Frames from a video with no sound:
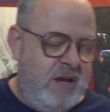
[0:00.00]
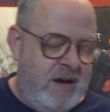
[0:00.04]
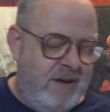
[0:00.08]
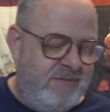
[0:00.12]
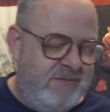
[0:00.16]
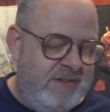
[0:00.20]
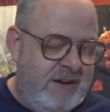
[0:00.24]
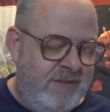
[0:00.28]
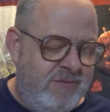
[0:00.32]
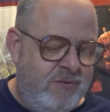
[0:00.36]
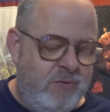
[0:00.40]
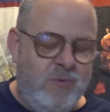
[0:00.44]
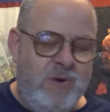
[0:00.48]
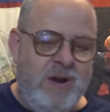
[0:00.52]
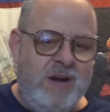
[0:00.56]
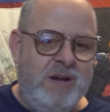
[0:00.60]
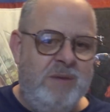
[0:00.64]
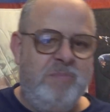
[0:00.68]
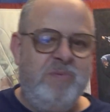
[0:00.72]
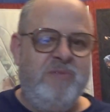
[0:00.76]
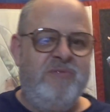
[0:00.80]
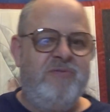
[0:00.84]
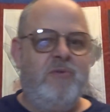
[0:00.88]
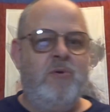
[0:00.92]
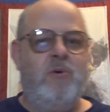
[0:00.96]
I've never read it
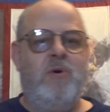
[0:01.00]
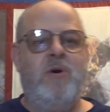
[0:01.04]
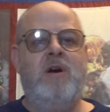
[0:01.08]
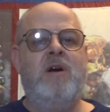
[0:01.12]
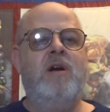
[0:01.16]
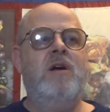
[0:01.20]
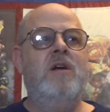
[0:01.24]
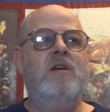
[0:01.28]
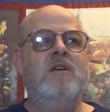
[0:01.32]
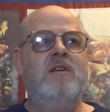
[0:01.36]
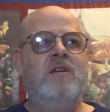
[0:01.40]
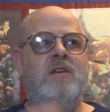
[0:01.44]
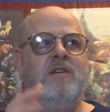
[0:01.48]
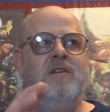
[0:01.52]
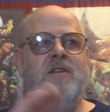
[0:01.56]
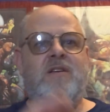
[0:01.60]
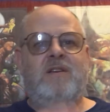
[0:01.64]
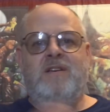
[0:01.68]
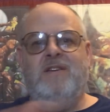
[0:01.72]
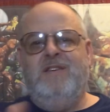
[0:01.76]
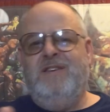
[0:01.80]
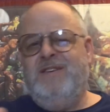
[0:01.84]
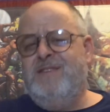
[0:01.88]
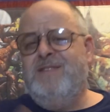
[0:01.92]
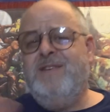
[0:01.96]
before,
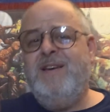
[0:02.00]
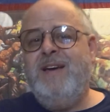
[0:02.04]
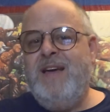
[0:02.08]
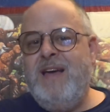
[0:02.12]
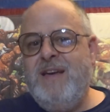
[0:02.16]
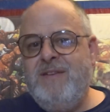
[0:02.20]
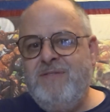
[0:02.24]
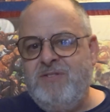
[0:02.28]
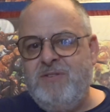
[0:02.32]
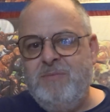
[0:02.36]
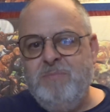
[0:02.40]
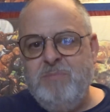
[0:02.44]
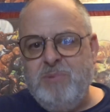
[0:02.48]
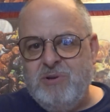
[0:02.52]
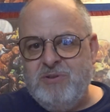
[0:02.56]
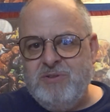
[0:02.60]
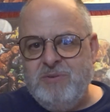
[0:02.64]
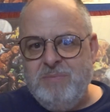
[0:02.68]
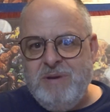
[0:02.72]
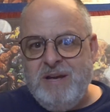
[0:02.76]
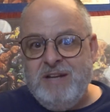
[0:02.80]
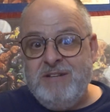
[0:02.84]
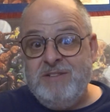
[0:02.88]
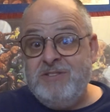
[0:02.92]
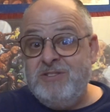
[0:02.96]
so I have some Books of
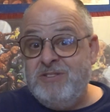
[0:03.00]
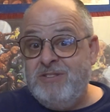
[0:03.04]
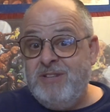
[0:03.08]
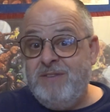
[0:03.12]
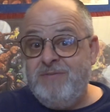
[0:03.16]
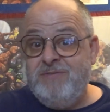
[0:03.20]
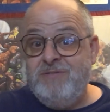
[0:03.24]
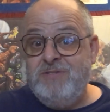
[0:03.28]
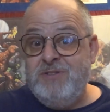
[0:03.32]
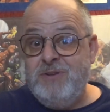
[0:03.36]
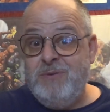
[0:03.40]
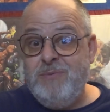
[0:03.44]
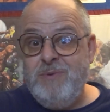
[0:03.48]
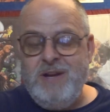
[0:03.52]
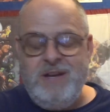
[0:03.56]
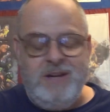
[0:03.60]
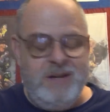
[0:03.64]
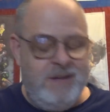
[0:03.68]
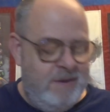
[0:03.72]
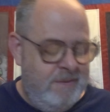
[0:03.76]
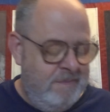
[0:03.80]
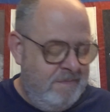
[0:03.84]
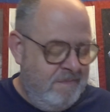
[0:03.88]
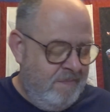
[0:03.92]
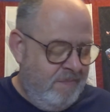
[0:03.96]
Magic stuff to read.
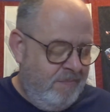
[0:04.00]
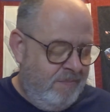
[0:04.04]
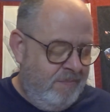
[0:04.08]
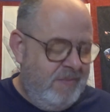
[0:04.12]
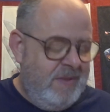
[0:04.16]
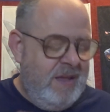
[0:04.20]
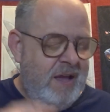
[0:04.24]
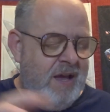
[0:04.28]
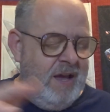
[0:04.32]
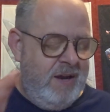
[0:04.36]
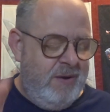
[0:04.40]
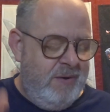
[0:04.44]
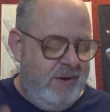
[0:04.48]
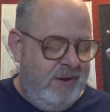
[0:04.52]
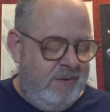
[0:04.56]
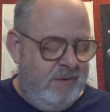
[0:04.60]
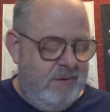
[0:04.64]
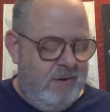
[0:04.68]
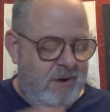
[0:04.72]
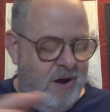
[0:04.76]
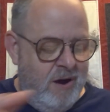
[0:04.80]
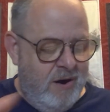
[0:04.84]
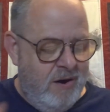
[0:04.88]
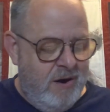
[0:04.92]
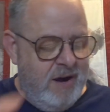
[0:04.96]
Anyway,
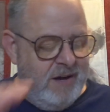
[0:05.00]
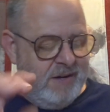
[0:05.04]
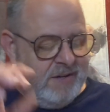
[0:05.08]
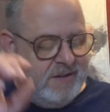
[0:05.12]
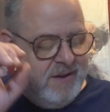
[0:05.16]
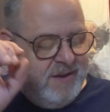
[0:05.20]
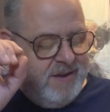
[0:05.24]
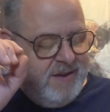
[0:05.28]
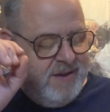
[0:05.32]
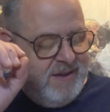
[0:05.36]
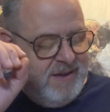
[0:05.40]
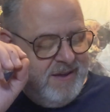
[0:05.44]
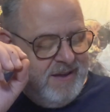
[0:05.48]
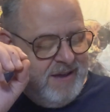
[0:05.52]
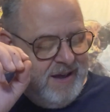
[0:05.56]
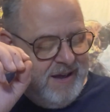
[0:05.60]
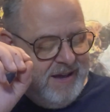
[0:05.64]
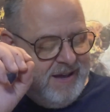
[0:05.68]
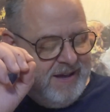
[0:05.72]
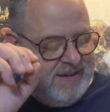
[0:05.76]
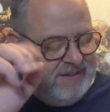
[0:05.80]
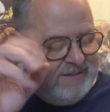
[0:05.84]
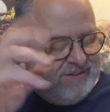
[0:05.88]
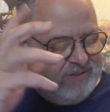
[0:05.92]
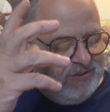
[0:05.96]
all right.
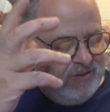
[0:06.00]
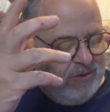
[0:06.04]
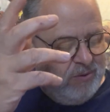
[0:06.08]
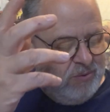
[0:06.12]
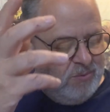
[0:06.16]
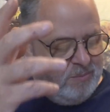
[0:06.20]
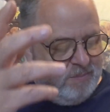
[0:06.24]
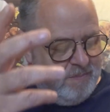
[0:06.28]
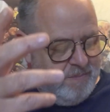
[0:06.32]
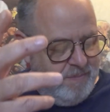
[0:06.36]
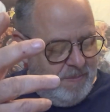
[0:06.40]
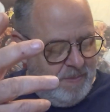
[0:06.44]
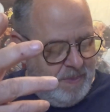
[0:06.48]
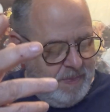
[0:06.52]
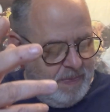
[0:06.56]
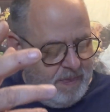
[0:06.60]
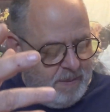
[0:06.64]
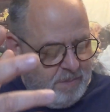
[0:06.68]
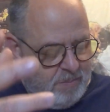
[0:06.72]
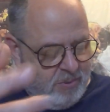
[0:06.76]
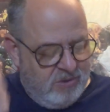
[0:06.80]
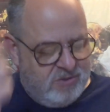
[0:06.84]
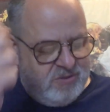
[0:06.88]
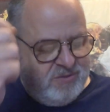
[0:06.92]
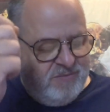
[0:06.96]
So the
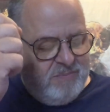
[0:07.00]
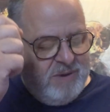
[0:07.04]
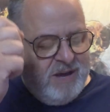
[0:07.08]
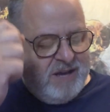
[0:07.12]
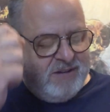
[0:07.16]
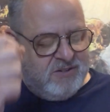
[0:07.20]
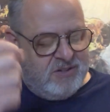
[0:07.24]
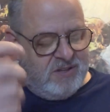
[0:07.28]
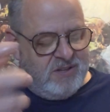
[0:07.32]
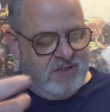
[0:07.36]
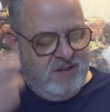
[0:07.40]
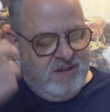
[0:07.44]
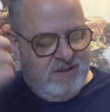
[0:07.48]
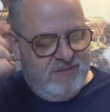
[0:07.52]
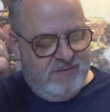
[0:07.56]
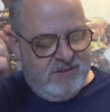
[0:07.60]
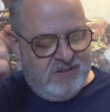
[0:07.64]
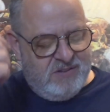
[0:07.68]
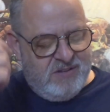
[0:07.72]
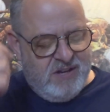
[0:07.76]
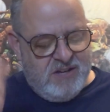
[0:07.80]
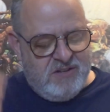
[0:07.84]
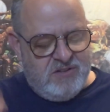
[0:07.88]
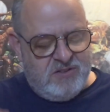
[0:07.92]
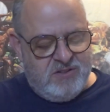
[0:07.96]
Books of Magic, The
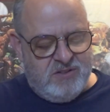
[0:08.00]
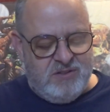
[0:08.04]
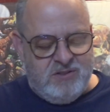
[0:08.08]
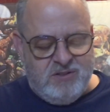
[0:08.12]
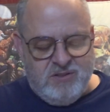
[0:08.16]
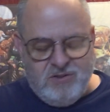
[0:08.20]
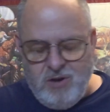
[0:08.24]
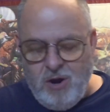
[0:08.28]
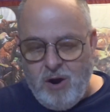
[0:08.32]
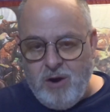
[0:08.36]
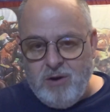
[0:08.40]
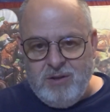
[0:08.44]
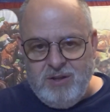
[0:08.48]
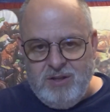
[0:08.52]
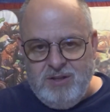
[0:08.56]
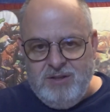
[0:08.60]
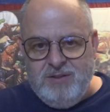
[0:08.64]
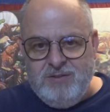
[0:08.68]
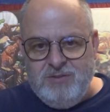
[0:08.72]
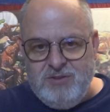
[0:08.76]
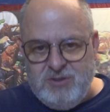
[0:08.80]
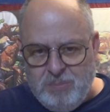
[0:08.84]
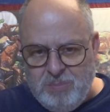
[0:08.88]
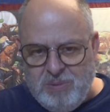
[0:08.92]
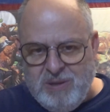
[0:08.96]
Invitation, Carla
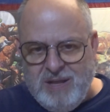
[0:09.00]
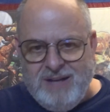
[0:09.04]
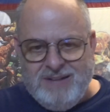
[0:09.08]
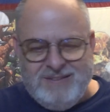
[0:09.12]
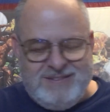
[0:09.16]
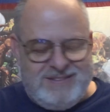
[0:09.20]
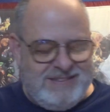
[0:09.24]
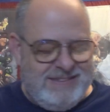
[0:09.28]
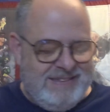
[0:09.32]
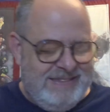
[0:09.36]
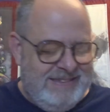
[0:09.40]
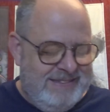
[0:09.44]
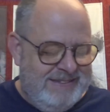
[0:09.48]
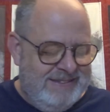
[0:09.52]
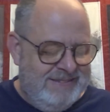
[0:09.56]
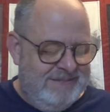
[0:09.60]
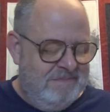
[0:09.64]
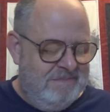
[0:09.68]
Jablonski.